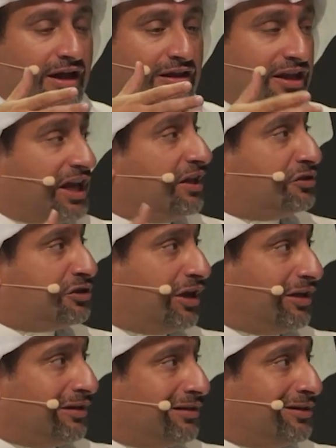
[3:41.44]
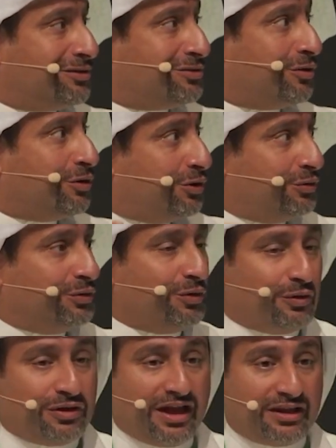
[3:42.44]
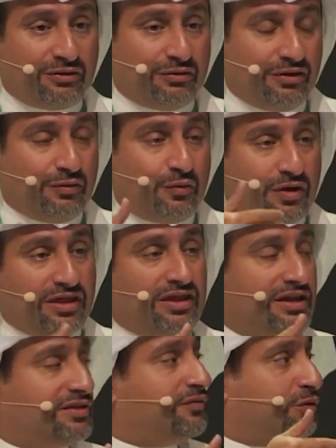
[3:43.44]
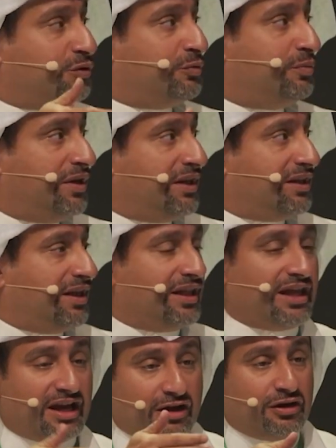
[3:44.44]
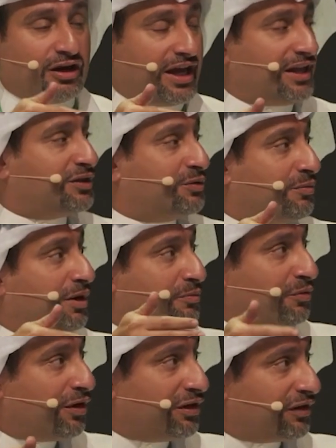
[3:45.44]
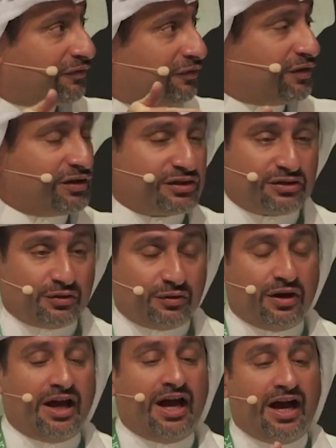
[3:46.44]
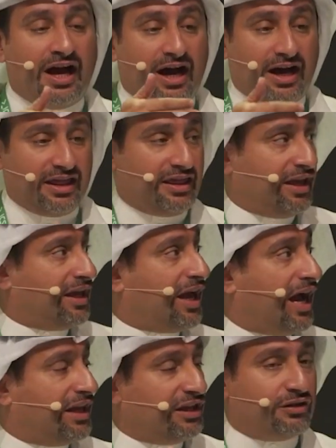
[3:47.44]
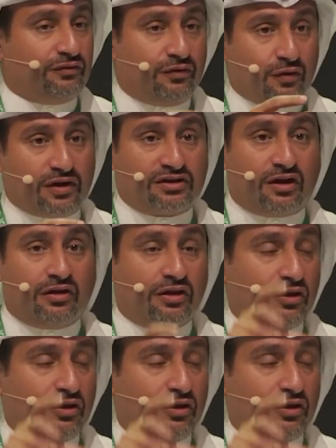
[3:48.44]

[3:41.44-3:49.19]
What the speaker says: the kill chain. So you know that with this vulnerability, they're going to get to my product first. So I think I need to focus on